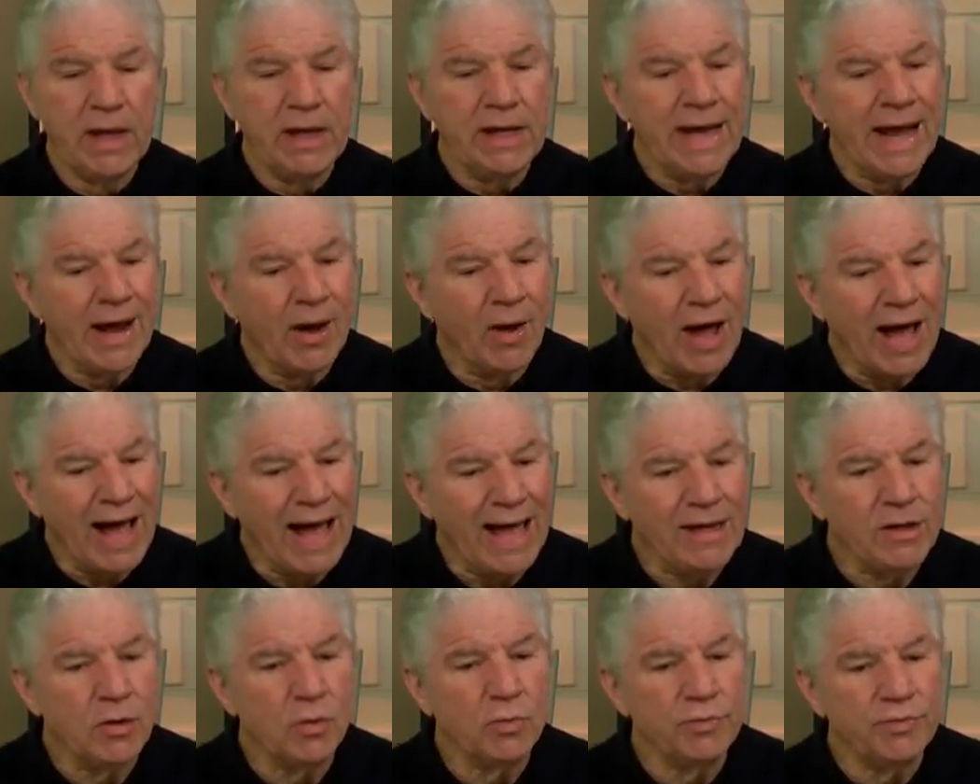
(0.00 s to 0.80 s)
Now,
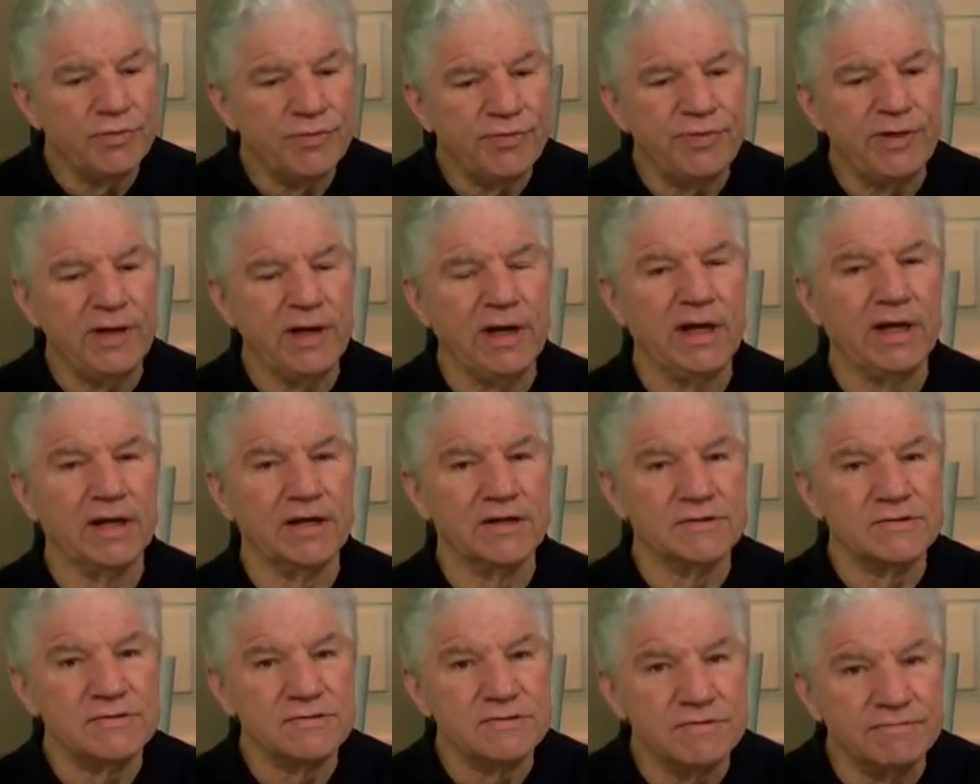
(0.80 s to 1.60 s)
I don't think
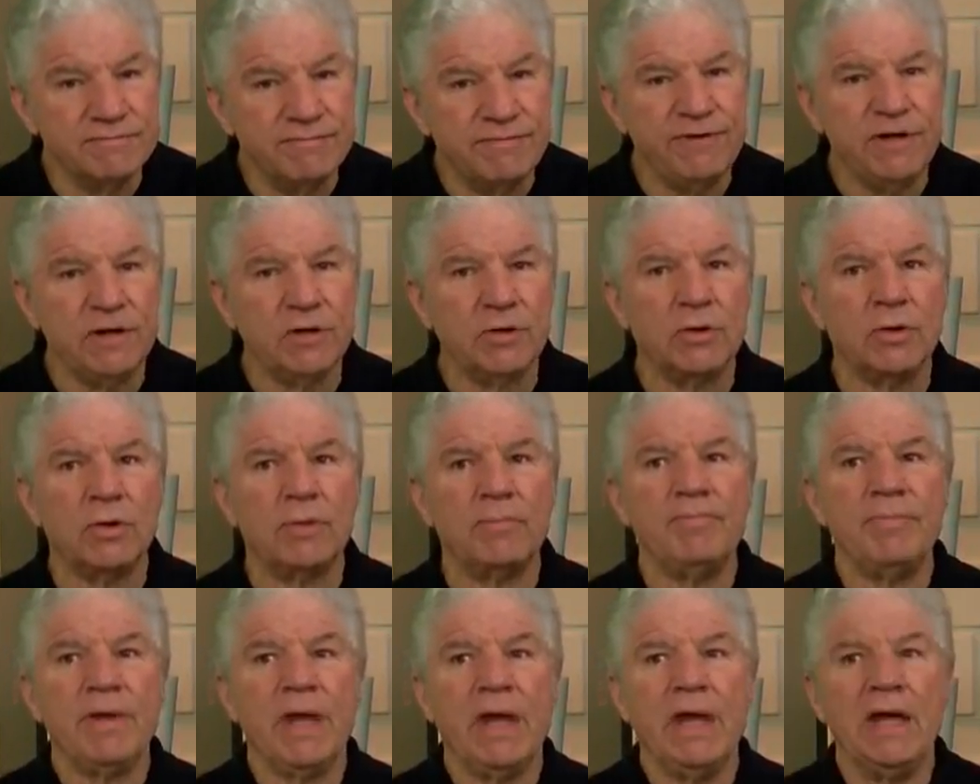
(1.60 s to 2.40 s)
in a
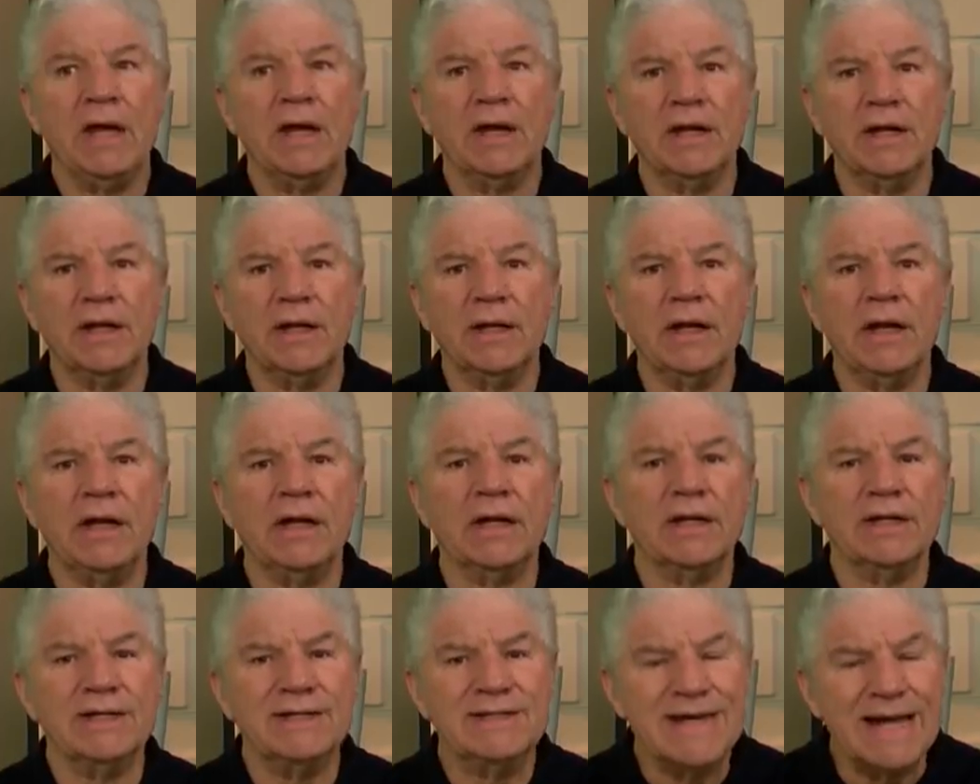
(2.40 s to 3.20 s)
severe, in, an,
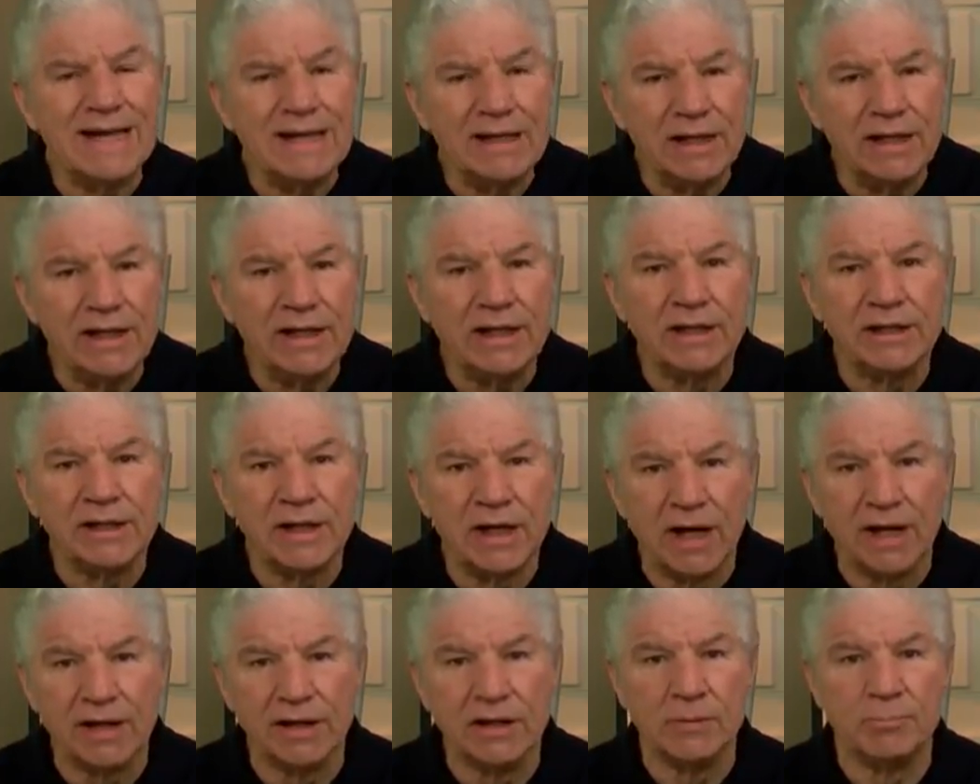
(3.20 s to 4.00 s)
in a daily
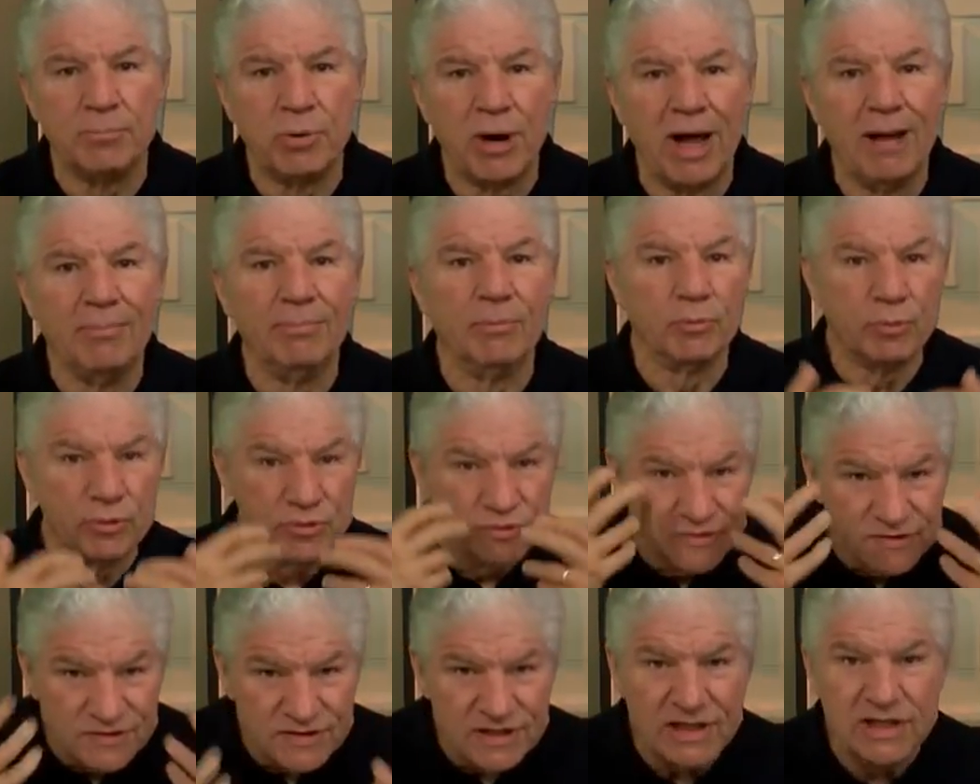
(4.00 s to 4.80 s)
incontinent problem or
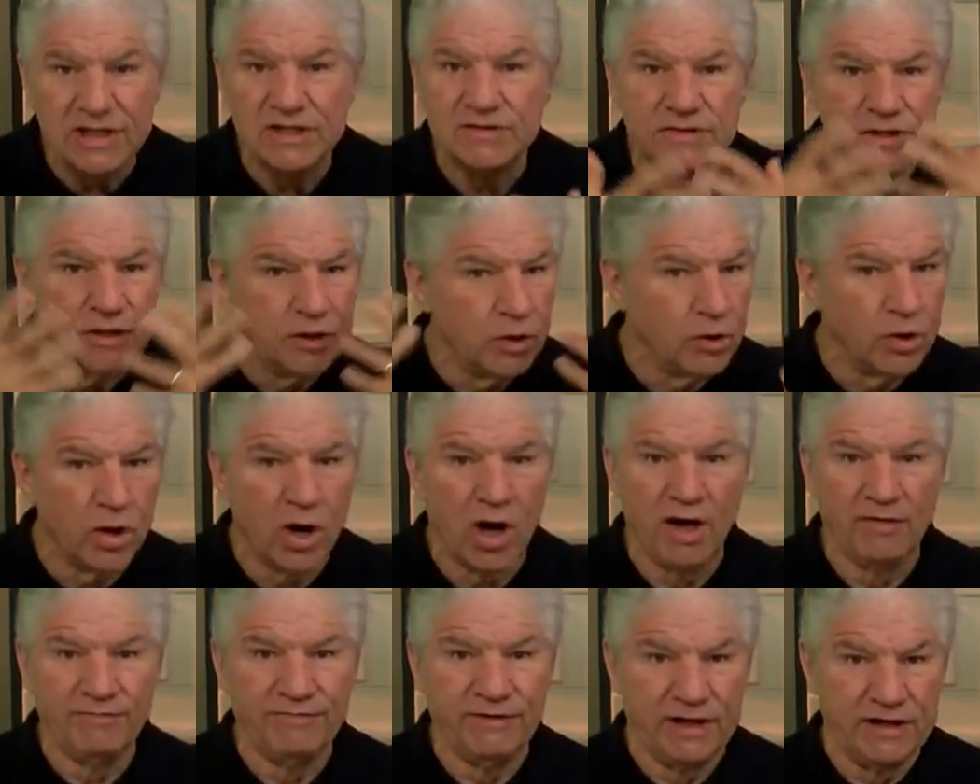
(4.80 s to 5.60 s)
sneezing or
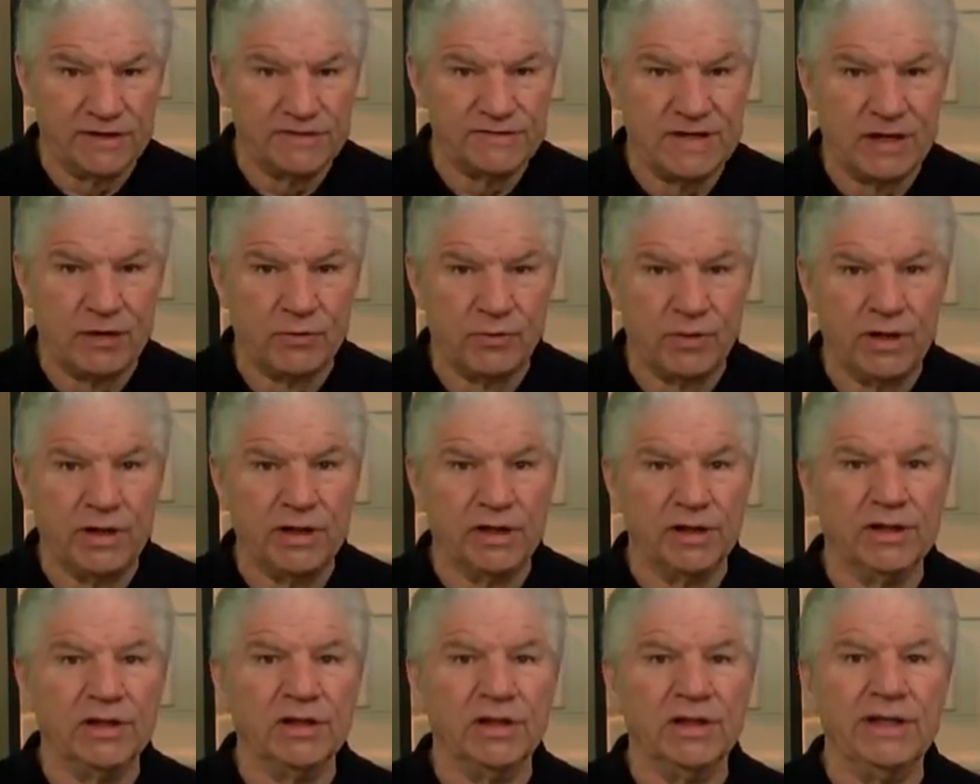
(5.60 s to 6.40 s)
coughing, et cetera,
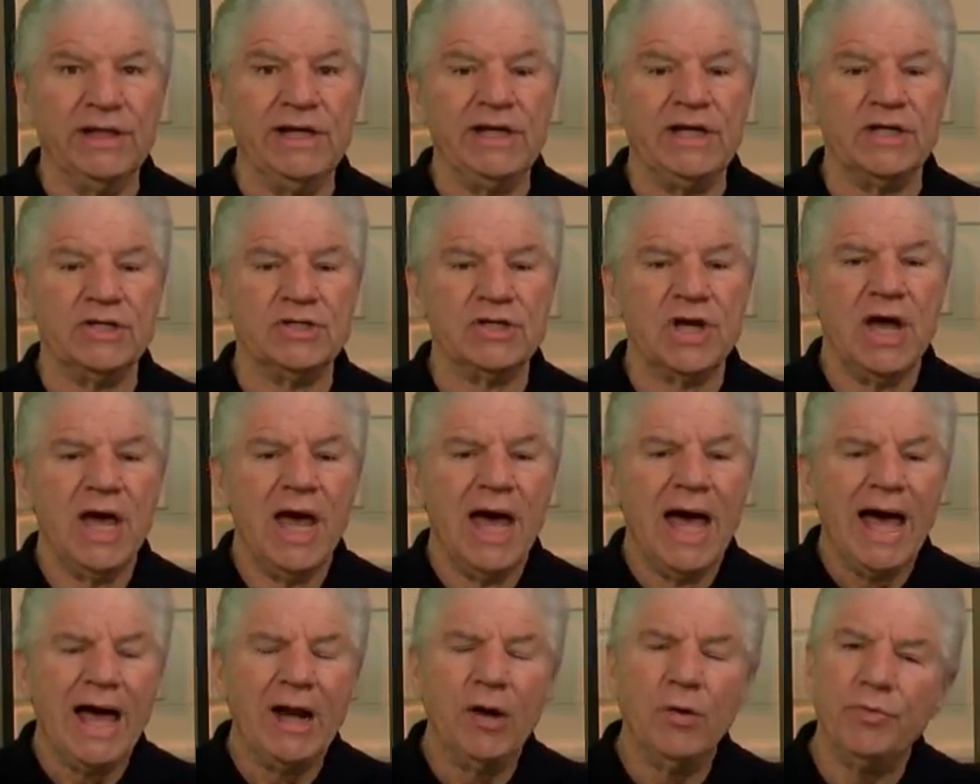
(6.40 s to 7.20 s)
and a little leakage,
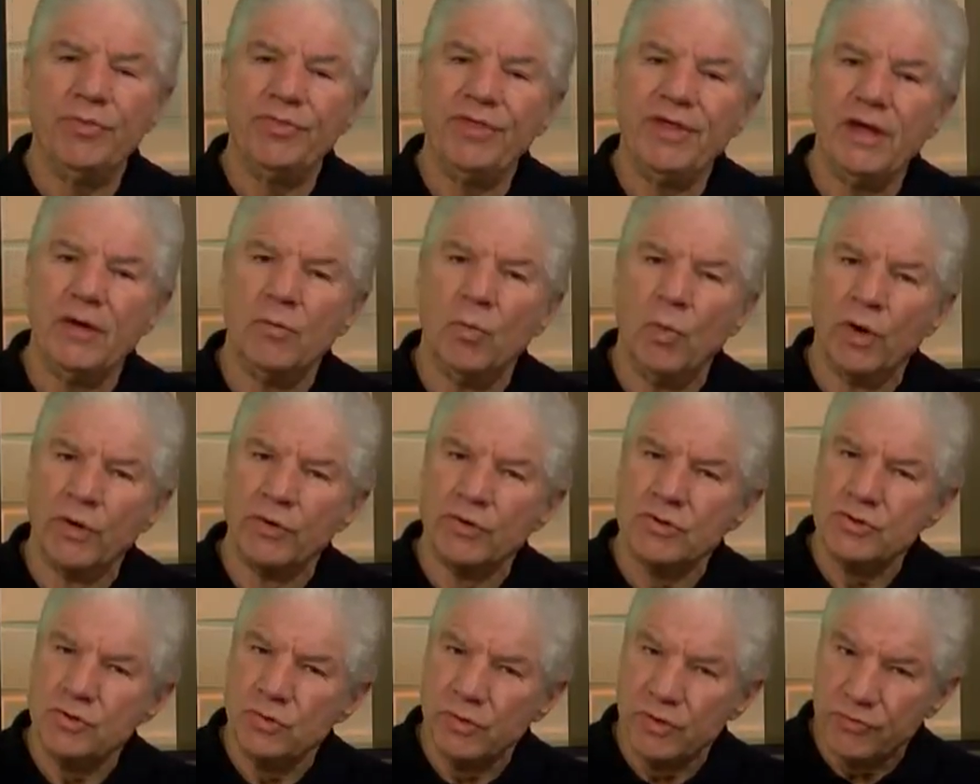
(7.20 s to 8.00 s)
I don't think one
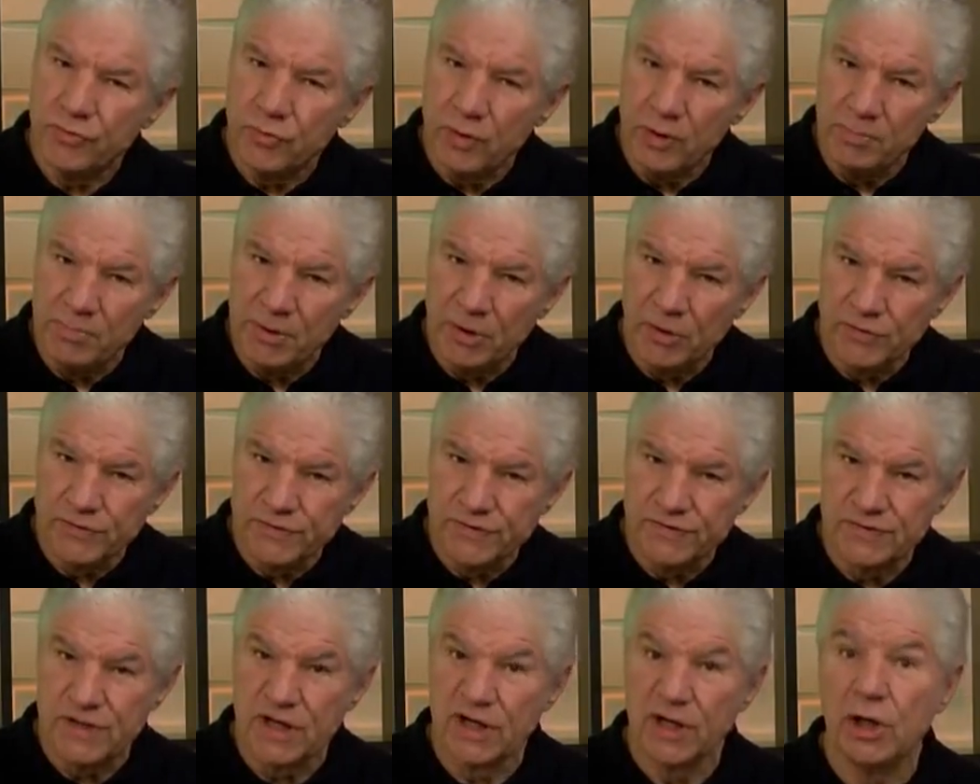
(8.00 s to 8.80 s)
or two or three
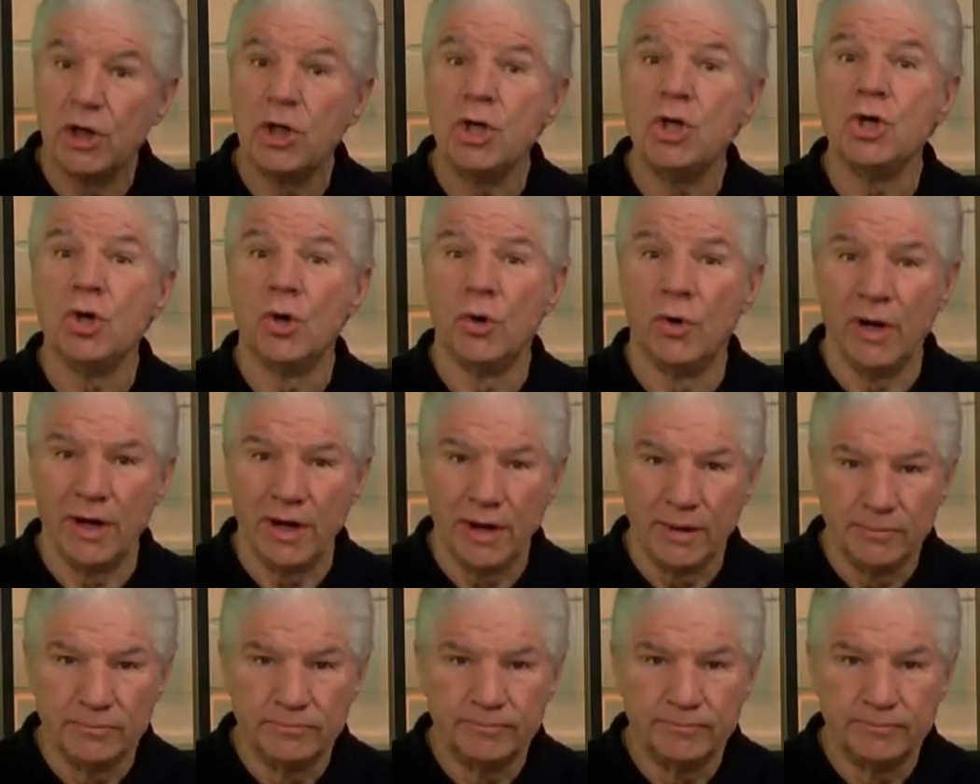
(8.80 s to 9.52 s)
pills is going to cure it.